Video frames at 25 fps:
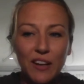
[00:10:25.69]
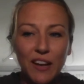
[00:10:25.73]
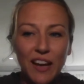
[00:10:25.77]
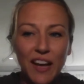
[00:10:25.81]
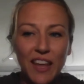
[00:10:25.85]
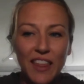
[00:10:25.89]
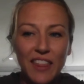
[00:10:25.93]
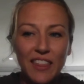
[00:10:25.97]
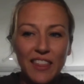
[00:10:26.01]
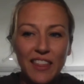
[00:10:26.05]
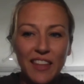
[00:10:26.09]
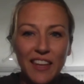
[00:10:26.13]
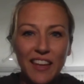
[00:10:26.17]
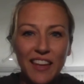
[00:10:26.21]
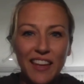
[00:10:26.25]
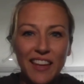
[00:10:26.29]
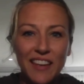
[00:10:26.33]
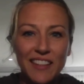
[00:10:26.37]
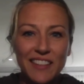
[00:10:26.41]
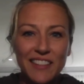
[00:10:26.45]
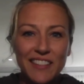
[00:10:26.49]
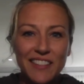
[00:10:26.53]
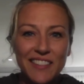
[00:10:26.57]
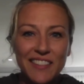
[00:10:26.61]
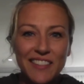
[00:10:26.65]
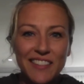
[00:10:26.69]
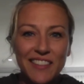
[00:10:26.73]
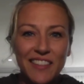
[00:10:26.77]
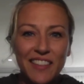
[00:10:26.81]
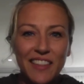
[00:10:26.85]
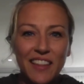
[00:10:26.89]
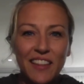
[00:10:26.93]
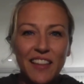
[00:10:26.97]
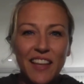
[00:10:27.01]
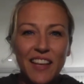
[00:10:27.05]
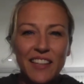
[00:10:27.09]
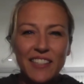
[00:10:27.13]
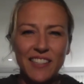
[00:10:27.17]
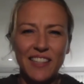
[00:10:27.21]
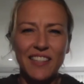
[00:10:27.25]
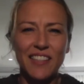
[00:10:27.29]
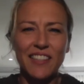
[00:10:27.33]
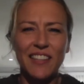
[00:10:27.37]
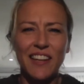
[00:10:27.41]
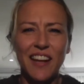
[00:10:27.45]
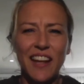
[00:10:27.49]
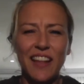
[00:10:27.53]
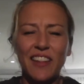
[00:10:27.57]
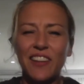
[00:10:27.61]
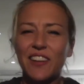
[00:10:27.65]
I think it's the lessons
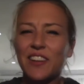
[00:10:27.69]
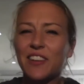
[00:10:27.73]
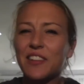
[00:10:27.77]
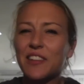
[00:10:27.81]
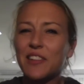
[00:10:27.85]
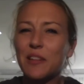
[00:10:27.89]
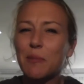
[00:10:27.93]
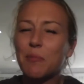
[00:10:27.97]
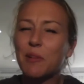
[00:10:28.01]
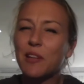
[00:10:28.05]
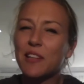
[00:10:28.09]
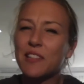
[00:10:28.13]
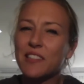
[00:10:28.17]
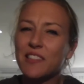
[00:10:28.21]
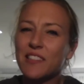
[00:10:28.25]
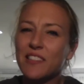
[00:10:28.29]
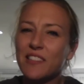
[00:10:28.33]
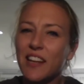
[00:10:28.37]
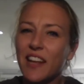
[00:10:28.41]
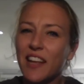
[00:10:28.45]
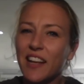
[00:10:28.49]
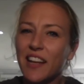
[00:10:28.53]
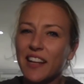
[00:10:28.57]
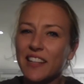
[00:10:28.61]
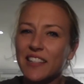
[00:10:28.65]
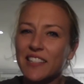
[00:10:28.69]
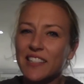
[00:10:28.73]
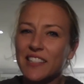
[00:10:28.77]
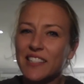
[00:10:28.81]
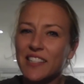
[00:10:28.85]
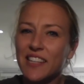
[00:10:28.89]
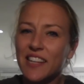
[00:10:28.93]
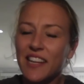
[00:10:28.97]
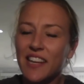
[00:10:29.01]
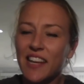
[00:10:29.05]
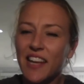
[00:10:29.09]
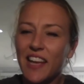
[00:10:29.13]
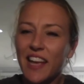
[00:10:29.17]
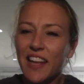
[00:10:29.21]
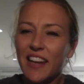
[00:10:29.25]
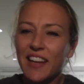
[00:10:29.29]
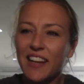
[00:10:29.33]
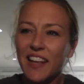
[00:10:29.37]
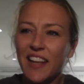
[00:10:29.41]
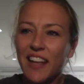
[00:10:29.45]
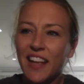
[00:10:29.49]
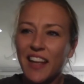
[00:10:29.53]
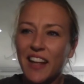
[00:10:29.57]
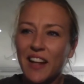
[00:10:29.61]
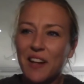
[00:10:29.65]
that I learned and the places that I got to see and